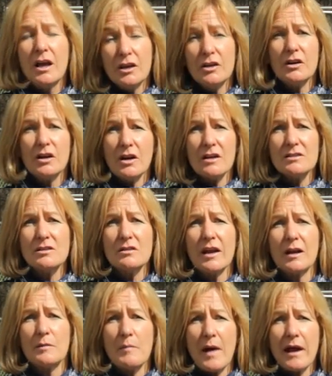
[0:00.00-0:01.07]
you can also get
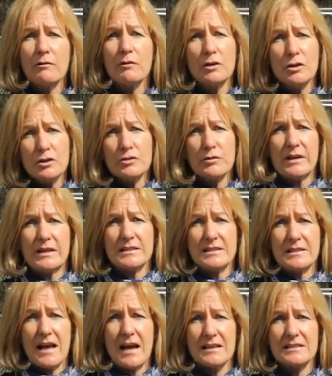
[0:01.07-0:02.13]
a micronutrients
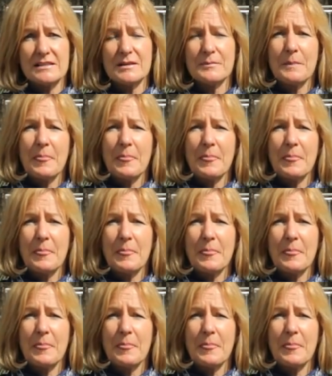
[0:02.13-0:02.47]
test.